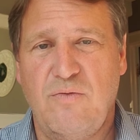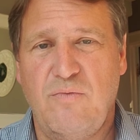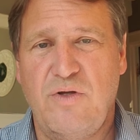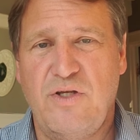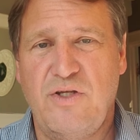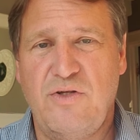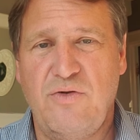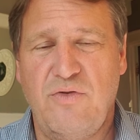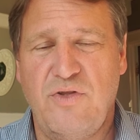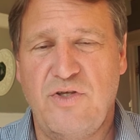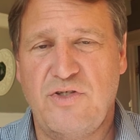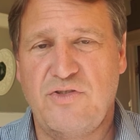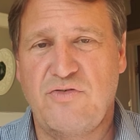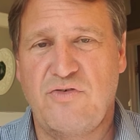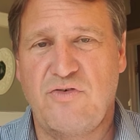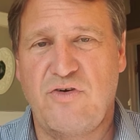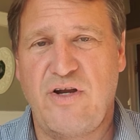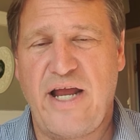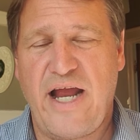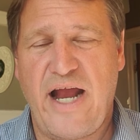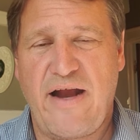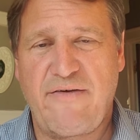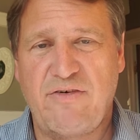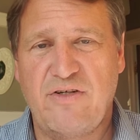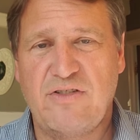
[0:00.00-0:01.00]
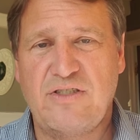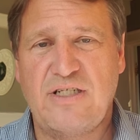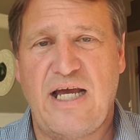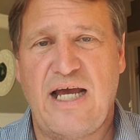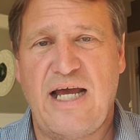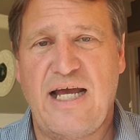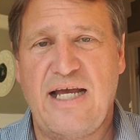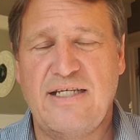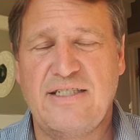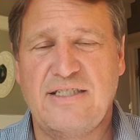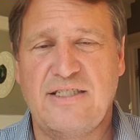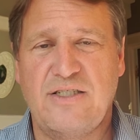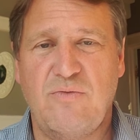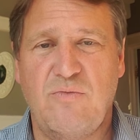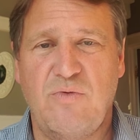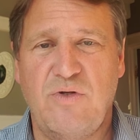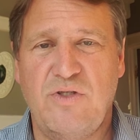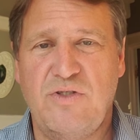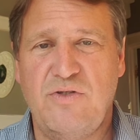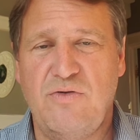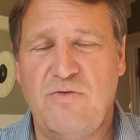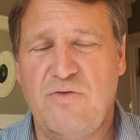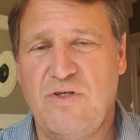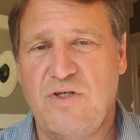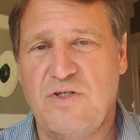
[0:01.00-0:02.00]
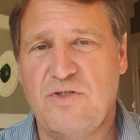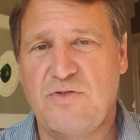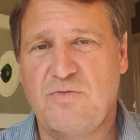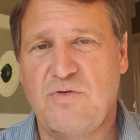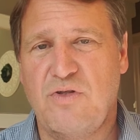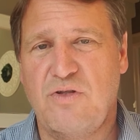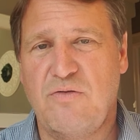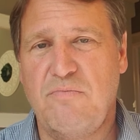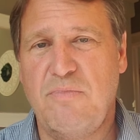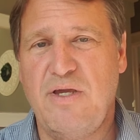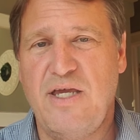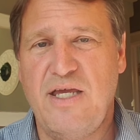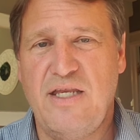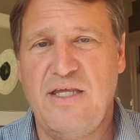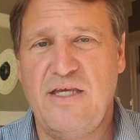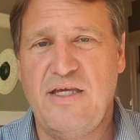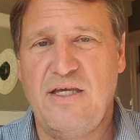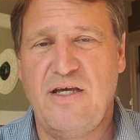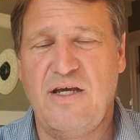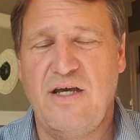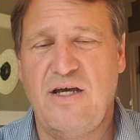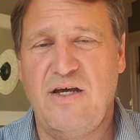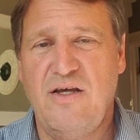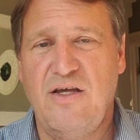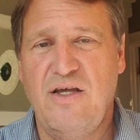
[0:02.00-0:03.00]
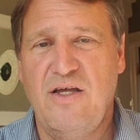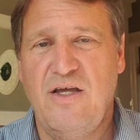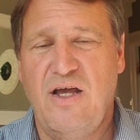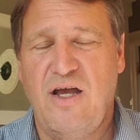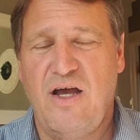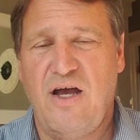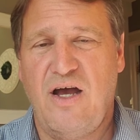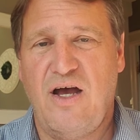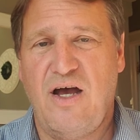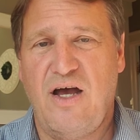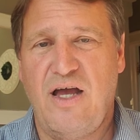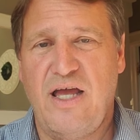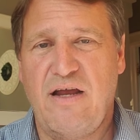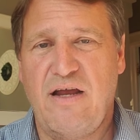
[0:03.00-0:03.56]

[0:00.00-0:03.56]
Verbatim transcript: We do this for advertising. We do this with media. Uh,